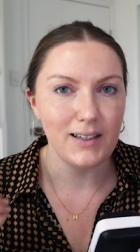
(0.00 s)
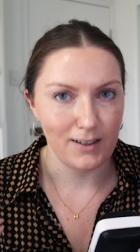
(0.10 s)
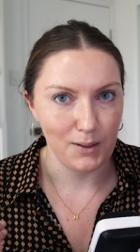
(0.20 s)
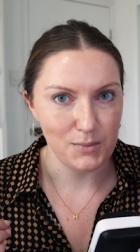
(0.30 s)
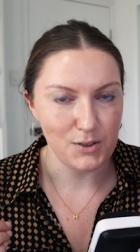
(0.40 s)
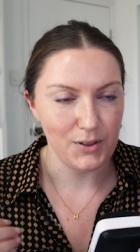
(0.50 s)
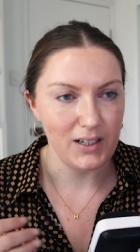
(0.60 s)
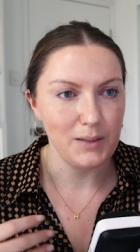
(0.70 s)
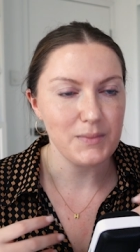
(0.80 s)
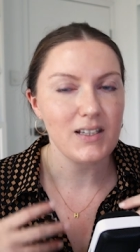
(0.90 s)
income
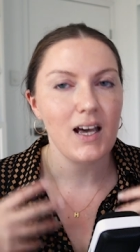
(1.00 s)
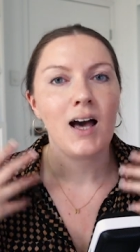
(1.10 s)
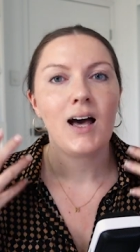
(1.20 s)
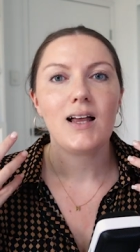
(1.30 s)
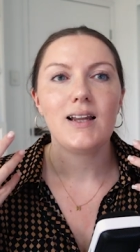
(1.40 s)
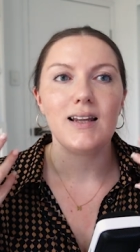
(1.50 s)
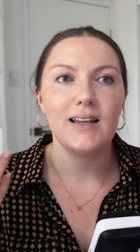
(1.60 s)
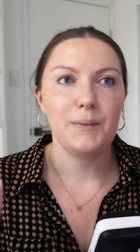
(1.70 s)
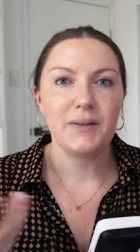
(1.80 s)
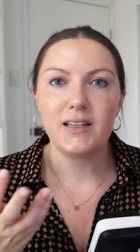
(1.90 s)
streams,
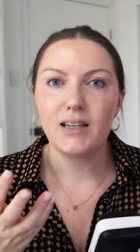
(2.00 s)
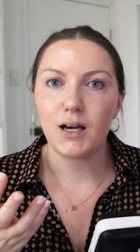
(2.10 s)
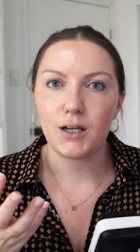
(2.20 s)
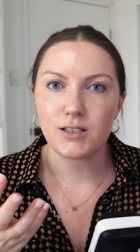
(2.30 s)
let me